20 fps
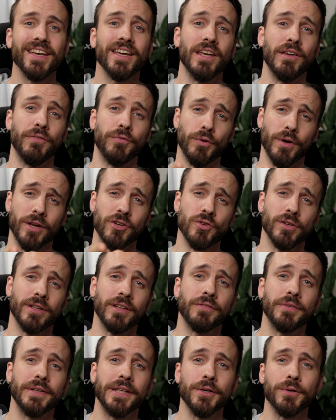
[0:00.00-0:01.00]
If you enjoyed
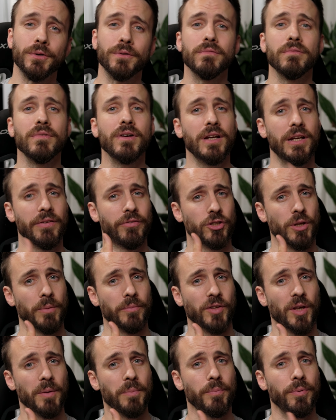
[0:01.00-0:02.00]
this video, leave a
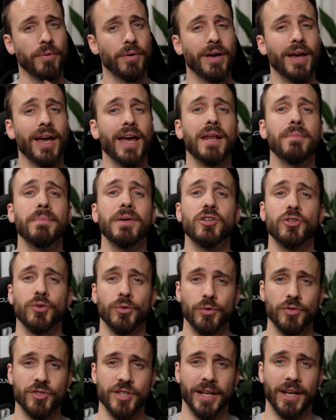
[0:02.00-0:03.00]
thumbs up and make sure
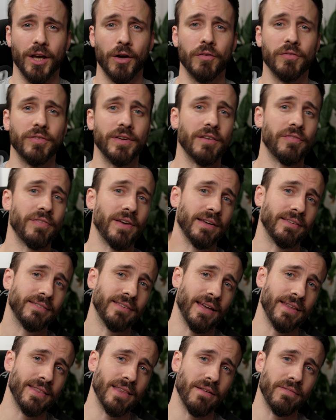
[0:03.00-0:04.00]
to check our VFX
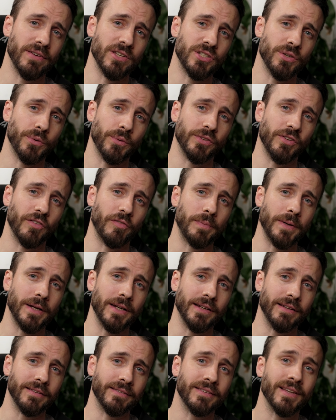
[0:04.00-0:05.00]
and DaVinci Resolve
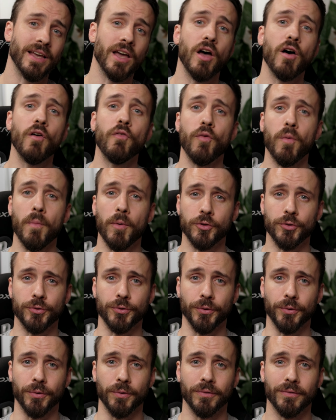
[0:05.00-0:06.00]
playlist for more
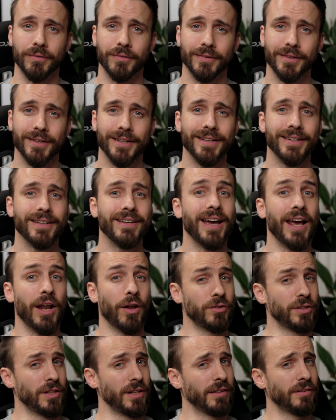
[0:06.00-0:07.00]
tutorial. And
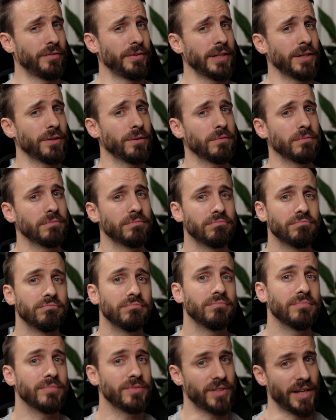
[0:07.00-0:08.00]
until next video,
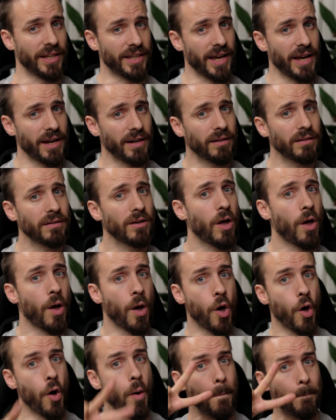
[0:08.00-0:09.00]
take care,
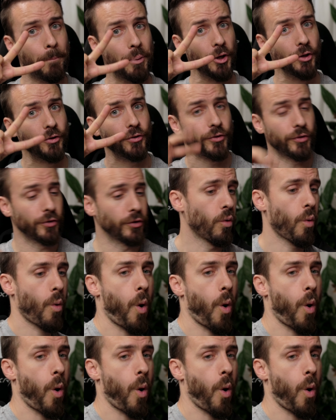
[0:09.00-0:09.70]
peace!